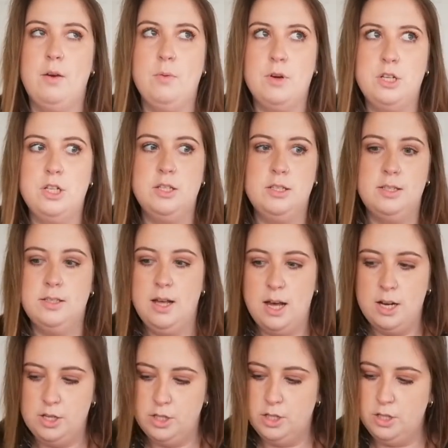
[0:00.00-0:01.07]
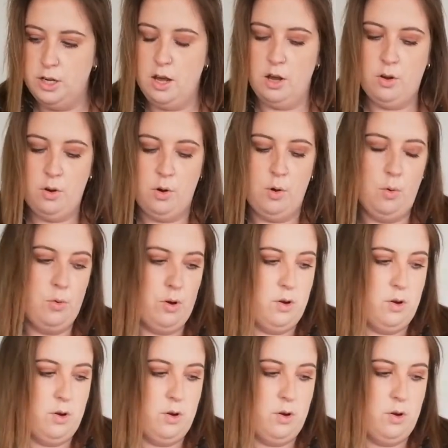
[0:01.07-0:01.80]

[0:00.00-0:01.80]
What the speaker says: which is such a cool,